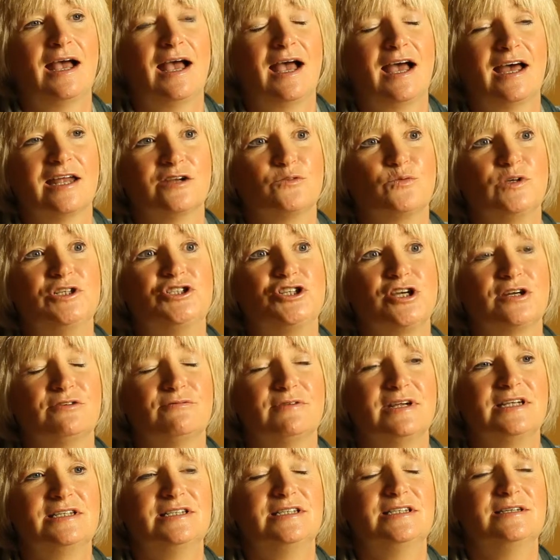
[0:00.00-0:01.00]
and we
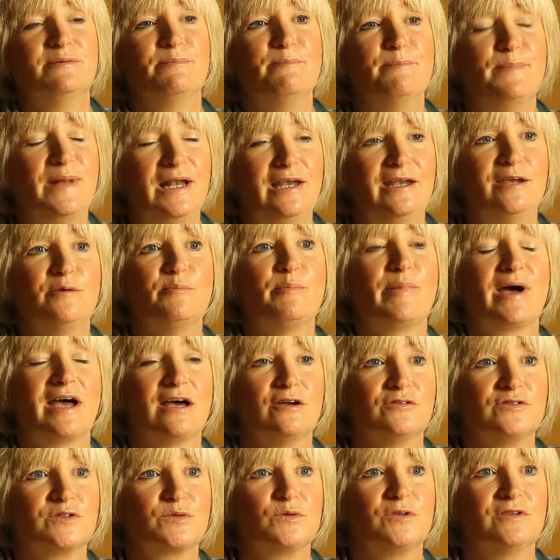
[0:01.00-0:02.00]
generated a million
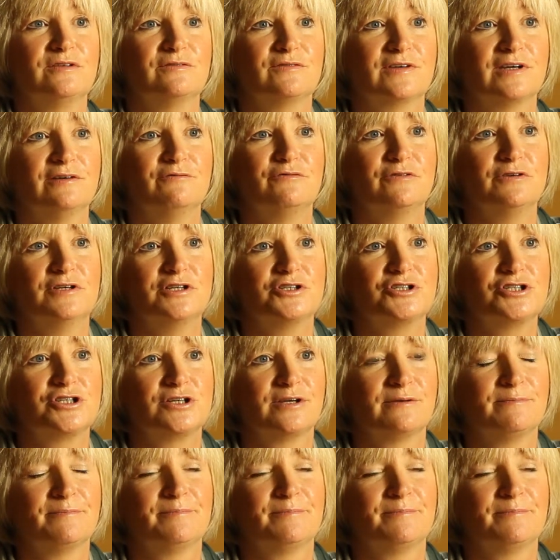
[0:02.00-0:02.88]
pounds worth of coverage.